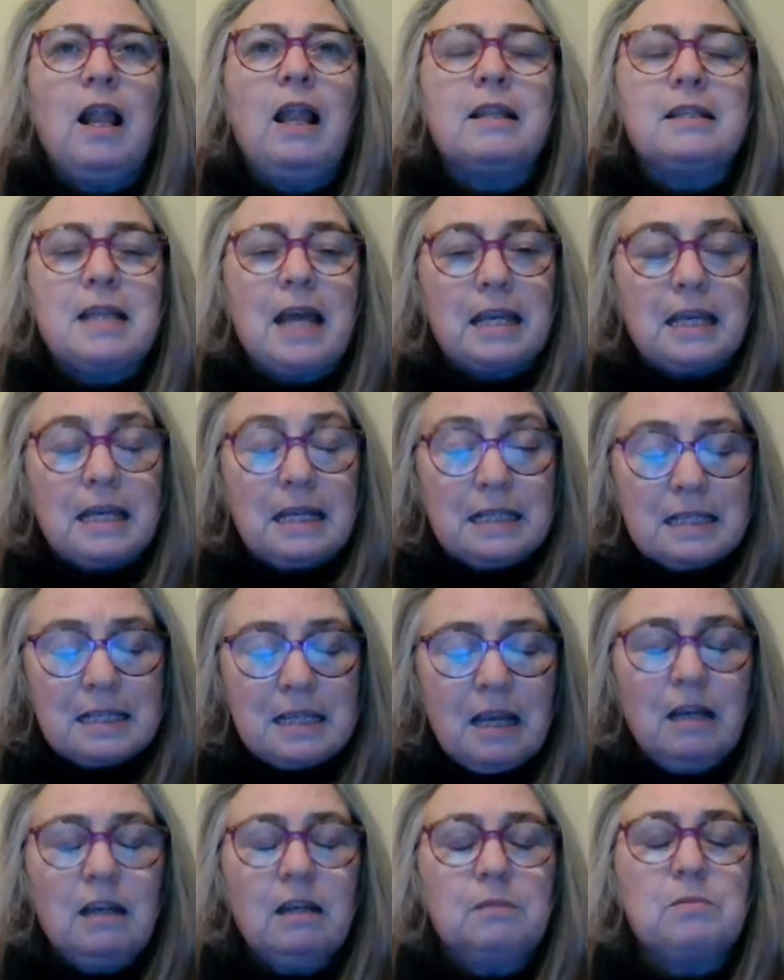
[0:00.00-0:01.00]
taking
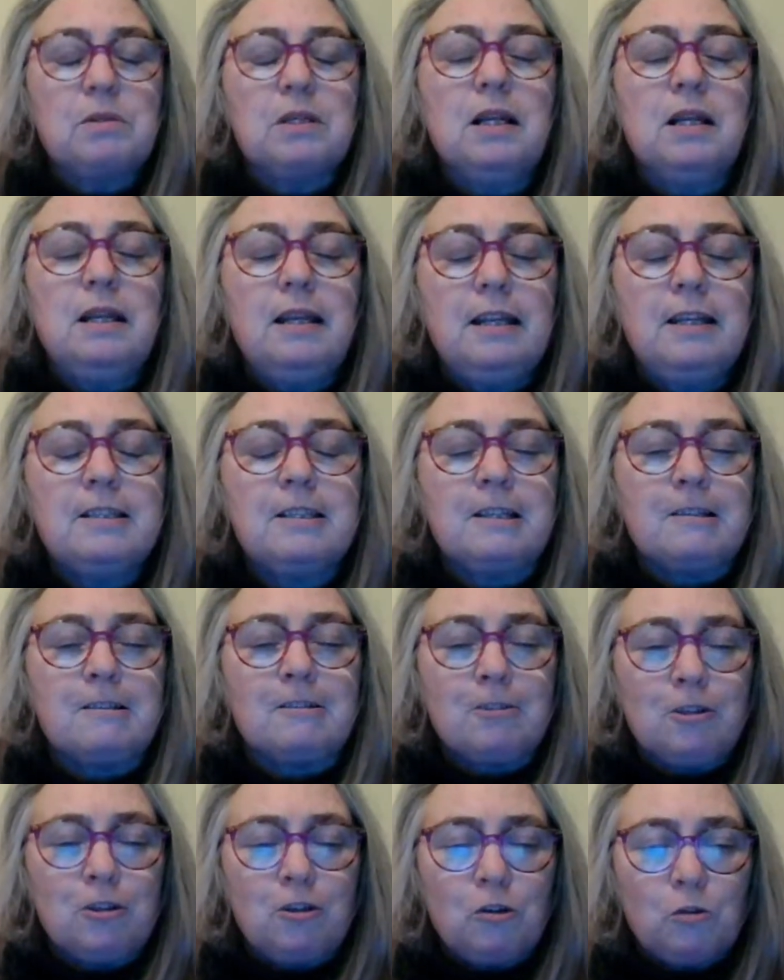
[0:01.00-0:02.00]
time to listen
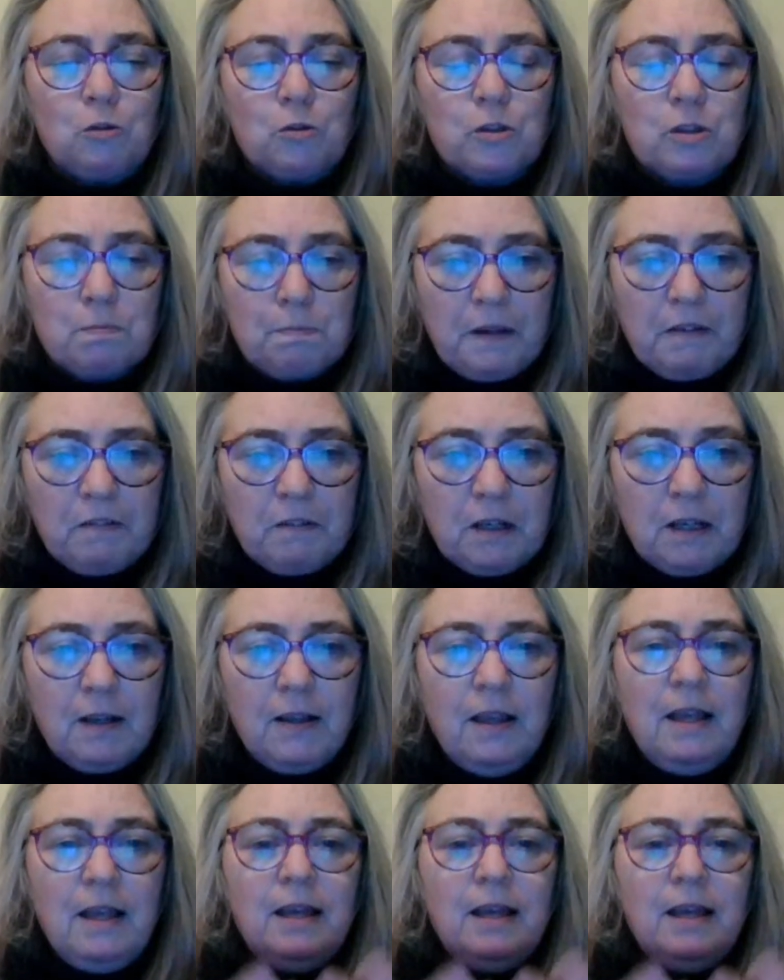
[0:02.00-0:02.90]
to your spirit,